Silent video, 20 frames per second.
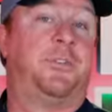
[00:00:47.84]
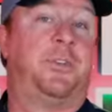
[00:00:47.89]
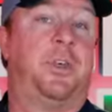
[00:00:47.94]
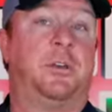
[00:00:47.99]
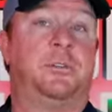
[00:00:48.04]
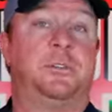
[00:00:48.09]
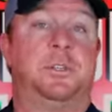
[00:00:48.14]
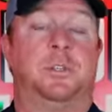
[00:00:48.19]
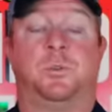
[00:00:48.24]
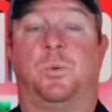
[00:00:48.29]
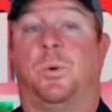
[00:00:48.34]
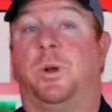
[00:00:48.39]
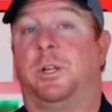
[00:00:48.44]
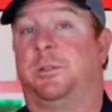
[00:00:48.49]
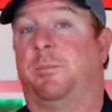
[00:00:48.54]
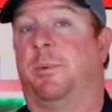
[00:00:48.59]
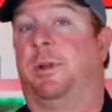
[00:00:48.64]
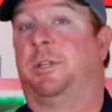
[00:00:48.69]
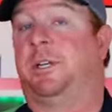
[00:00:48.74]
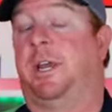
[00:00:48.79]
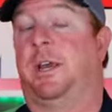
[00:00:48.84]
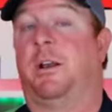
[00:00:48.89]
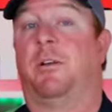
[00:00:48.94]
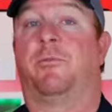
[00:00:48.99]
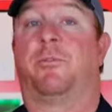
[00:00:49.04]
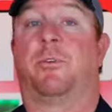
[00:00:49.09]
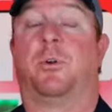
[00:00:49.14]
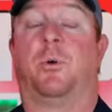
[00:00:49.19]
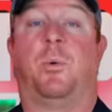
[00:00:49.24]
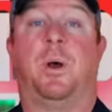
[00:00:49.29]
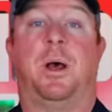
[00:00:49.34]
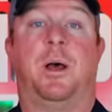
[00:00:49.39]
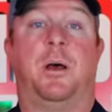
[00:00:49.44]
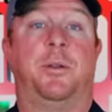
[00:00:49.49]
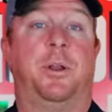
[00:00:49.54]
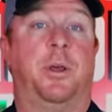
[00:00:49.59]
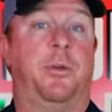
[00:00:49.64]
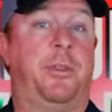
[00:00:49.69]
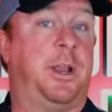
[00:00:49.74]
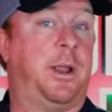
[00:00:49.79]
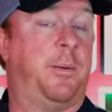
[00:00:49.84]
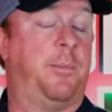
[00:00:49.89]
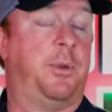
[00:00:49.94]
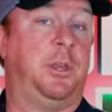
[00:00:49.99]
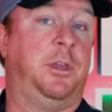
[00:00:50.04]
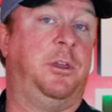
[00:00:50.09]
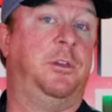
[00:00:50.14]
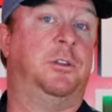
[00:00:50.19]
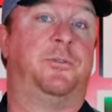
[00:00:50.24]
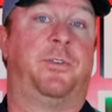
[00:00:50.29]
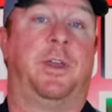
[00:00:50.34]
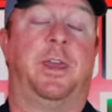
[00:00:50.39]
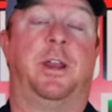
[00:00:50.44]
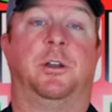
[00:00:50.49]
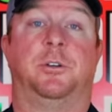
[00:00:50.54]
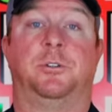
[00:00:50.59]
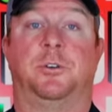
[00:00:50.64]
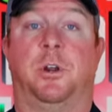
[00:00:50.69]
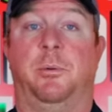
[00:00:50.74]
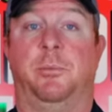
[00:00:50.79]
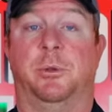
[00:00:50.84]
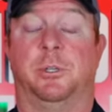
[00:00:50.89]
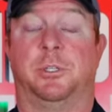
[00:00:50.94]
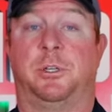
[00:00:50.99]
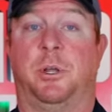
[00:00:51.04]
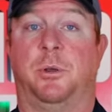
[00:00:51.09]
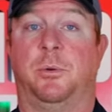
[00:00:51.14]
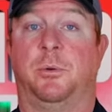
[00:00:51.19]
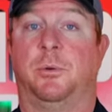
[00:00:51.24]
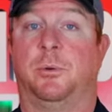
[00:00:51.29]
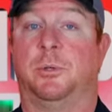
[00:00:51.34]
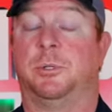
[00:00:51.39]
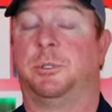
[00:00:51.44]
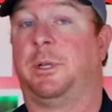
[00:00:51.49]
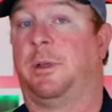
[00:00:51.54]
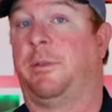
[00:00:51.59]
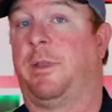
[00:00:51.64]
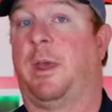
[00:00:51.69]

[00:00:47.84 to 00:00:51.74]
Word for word: for those that's watched my channel for a while know that I'm a huge fan of Tribus Tools.